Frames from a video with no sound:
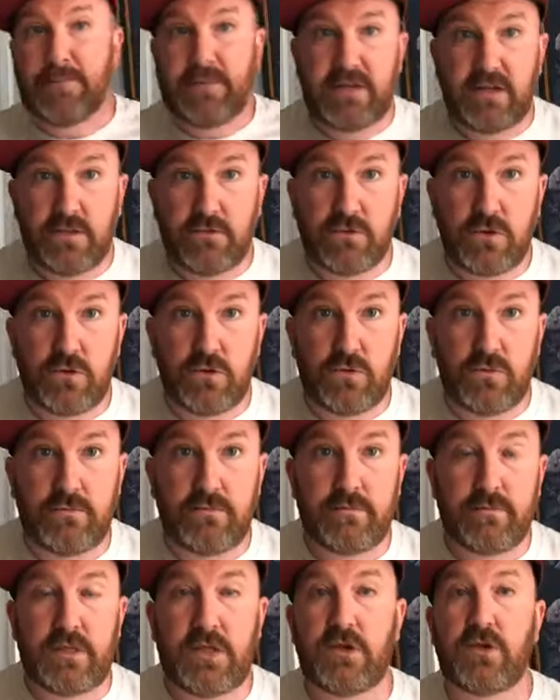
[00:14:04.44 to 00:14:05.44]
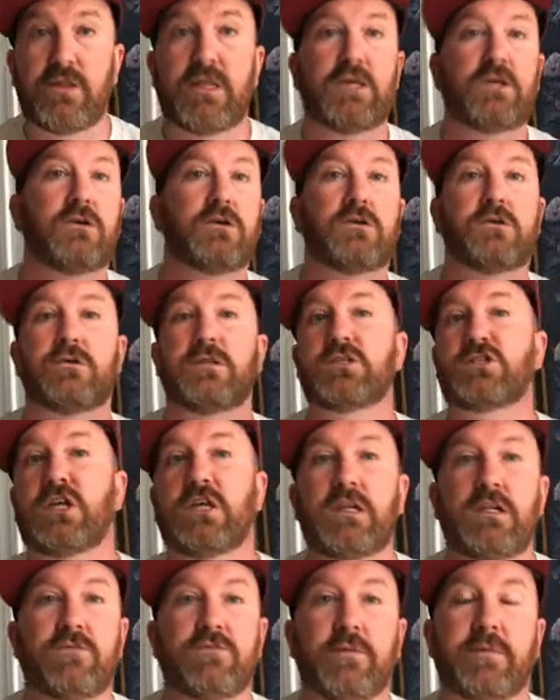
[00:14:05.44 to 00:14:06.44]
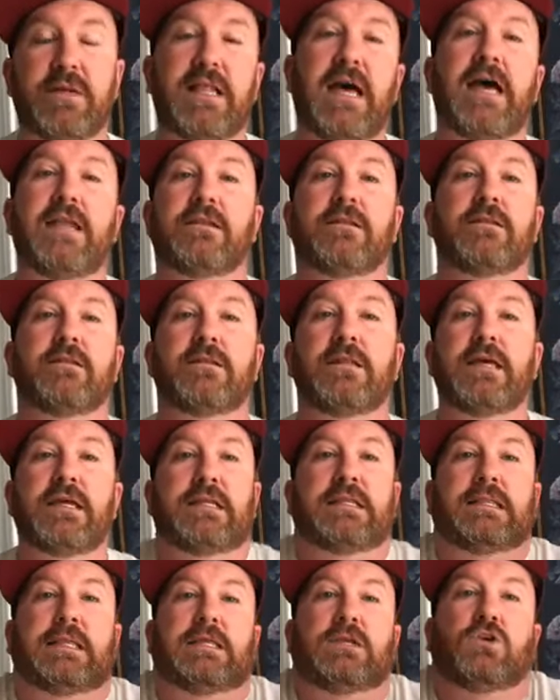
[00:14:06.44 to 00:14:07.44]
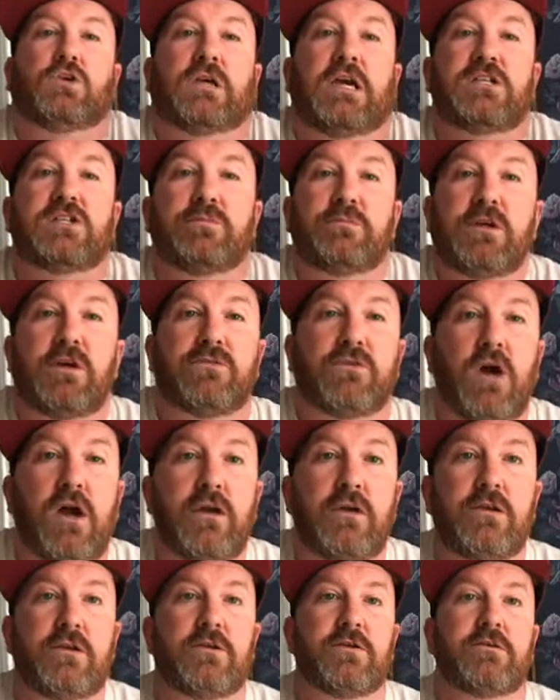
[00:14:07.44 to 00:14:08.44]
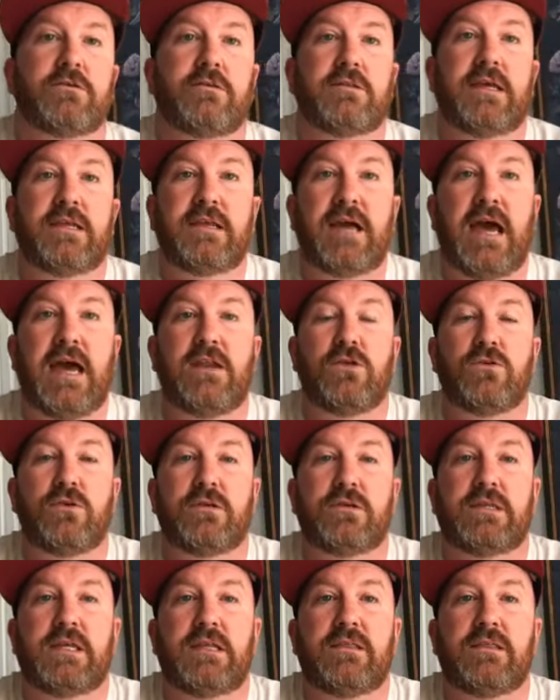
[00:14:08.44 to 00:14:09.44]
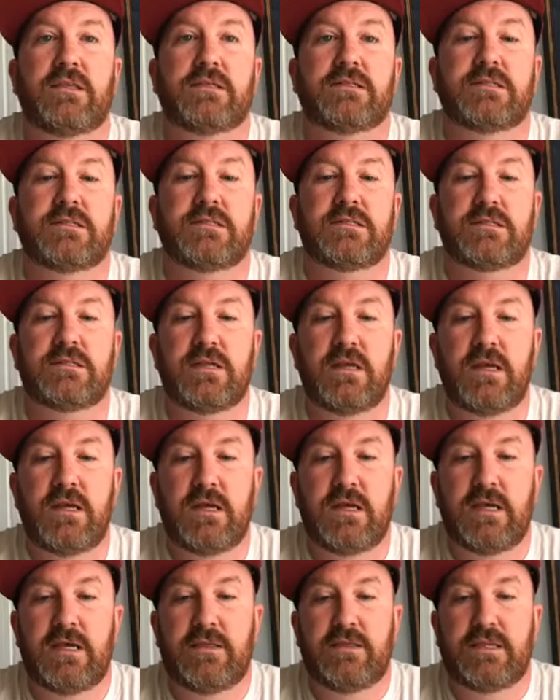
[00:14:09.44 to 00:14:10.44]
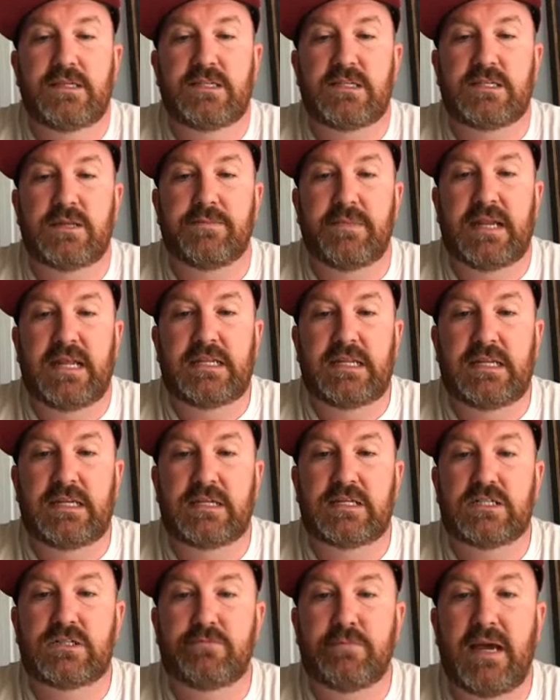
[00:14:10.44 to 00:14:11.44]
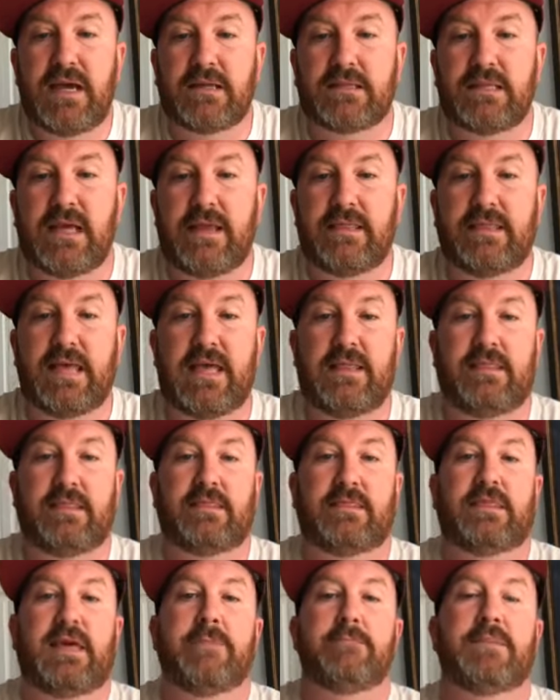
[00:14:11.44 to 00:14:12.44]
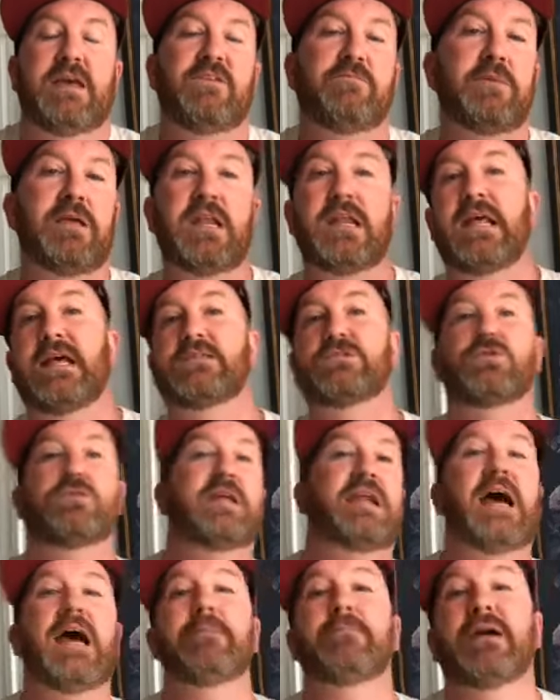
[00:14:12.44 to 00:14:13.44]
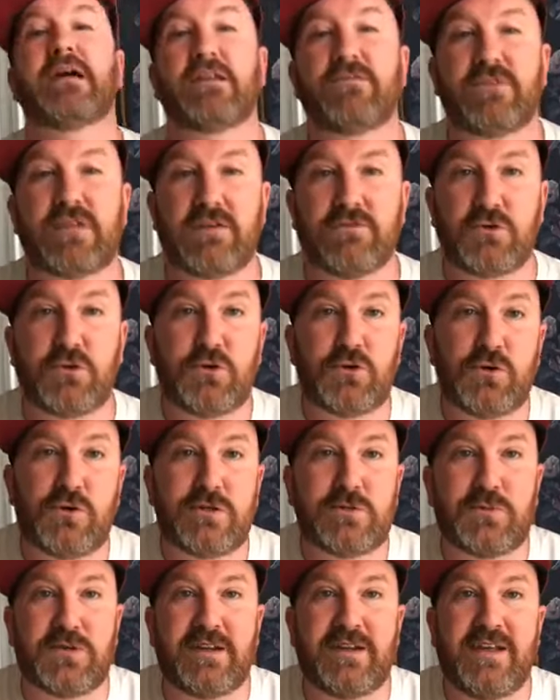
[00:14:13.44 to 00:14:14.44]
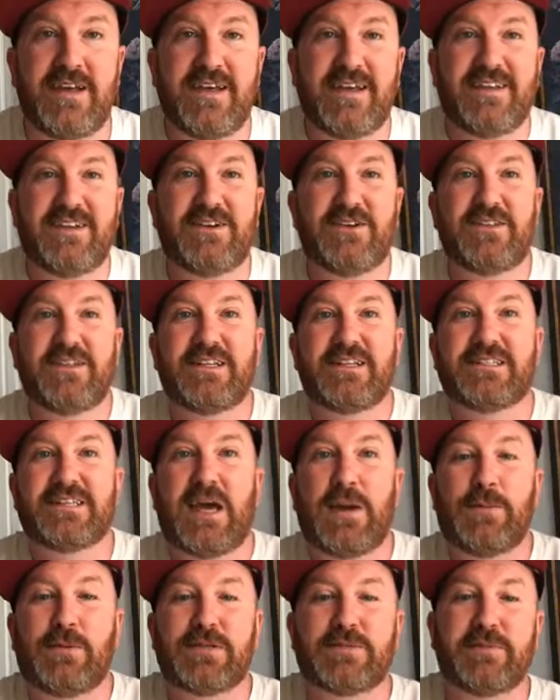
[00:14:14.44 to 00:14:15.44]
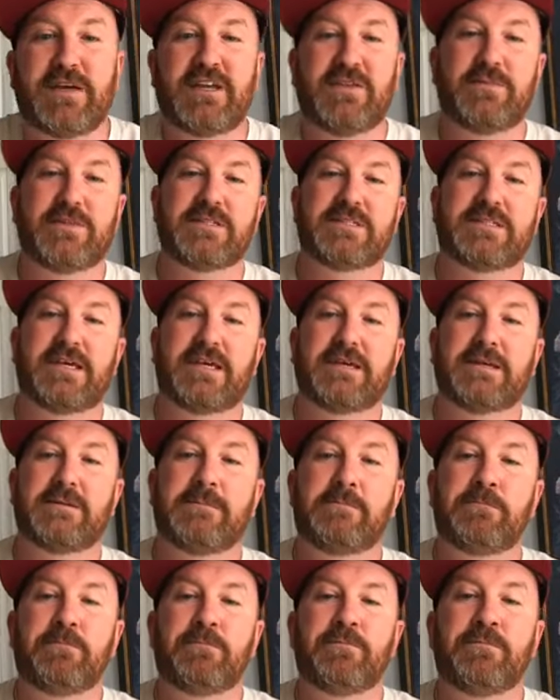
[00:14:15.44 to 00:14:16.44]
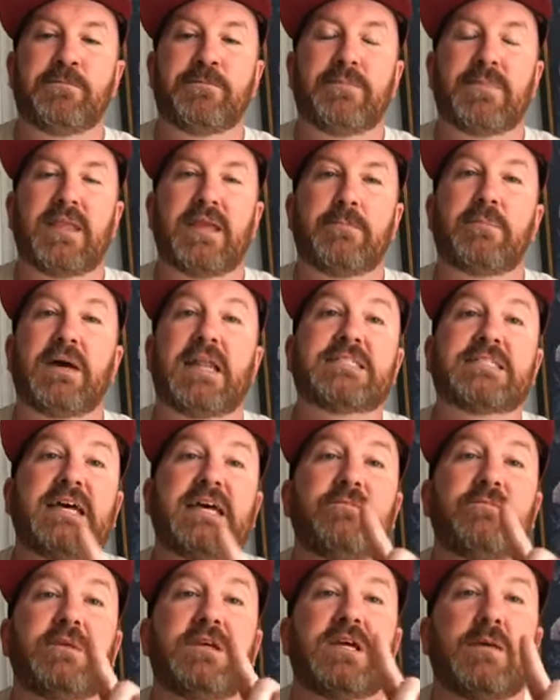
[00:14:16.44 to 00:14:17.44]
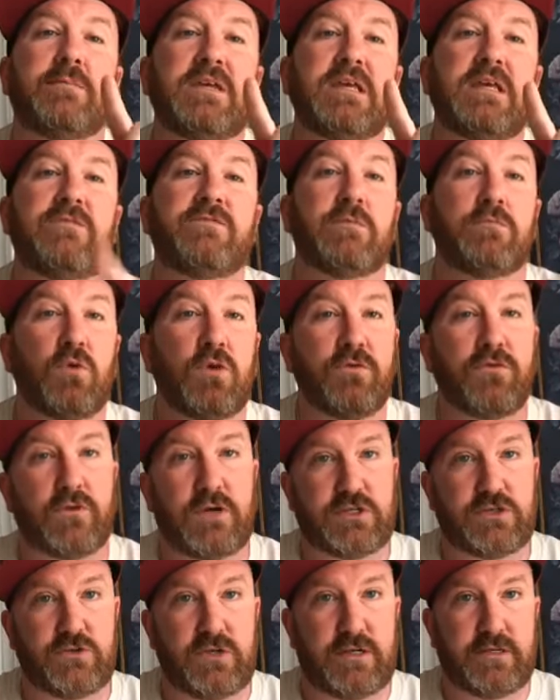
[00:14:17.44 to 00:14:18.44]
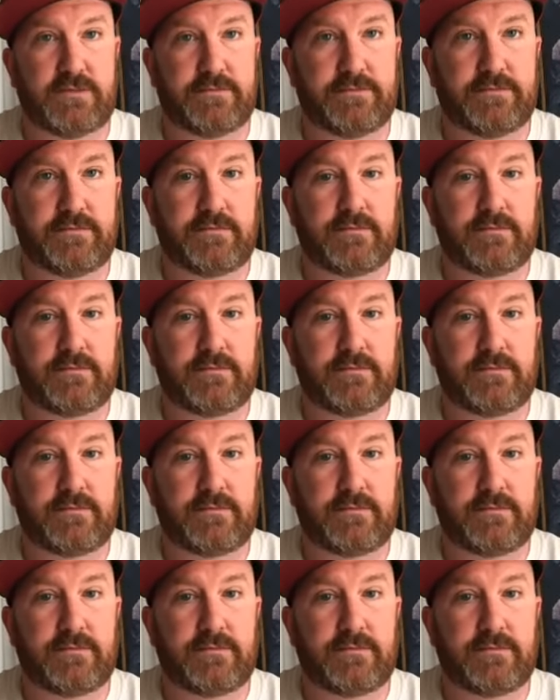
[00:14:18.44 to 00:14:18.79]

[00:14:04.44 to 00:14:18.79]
into the room, you know, like you're the genie from Aladdin. Like, you're catching me off guard here. Like, I don't get this. This is something I didn't expect. That may have been an answer that I might have given. Who knows what, you know, the disciples might have been saying. But instead of becoming even more frustrated,